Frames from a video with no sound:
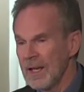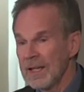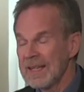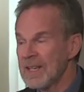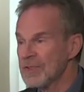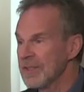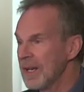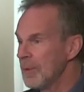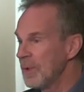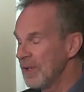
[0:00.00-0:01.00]
last
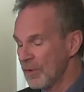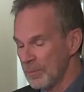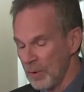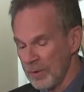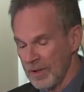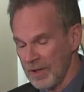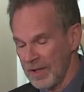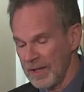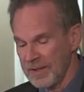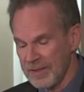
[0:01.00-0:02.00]
night we spoke
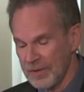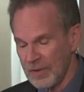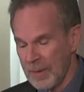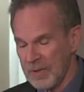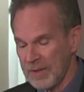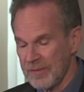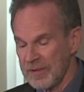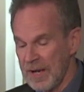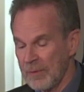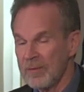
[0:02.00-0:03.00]
on the topic of the
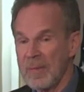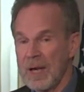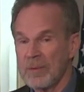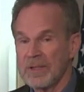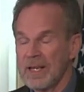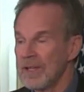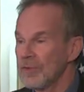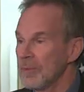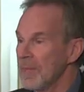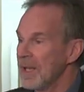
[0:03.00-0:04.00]
Tower of Babel and
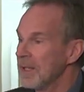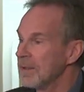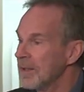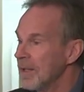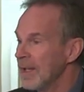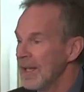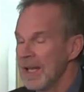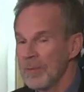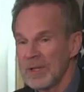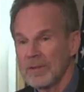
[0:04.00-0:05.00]
ancient man,
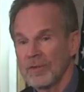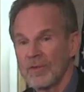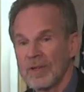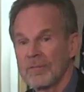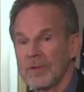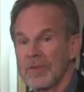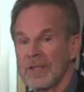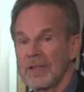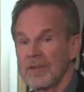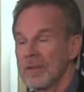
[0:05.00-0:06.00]
and we learned several
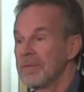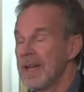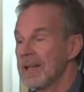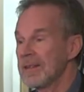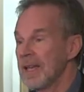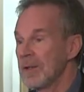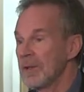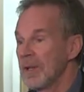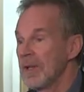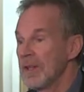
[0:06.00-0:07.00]
things. The fact
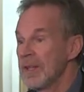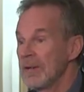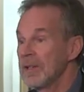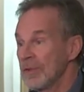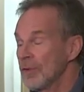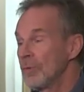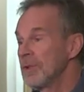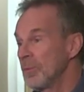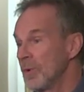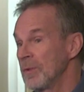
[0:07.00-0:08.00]
that there is
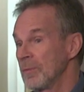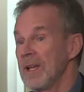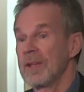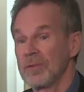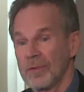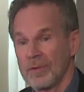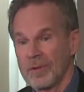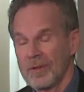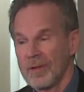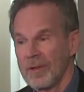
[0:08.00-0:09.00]
only one race
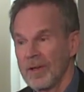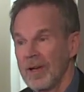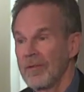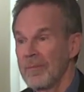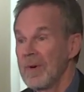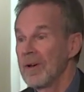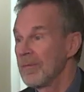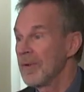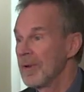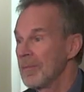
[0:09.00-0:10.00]
of,
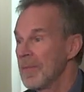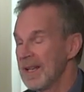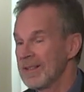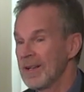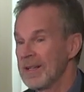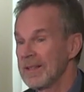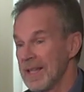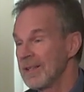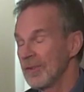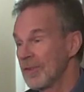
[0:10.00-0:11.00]
of mankind, and
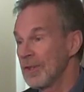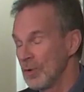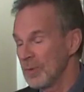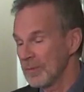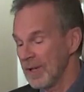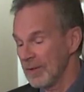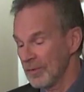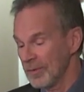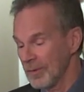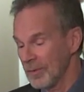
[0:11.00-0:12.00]
that is the human
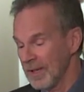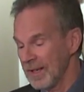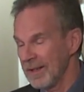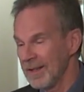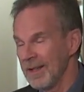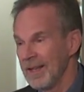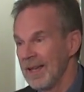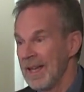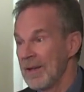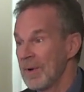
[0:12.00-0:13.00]
race, okay?
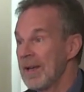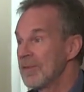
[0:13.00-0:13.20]
And we have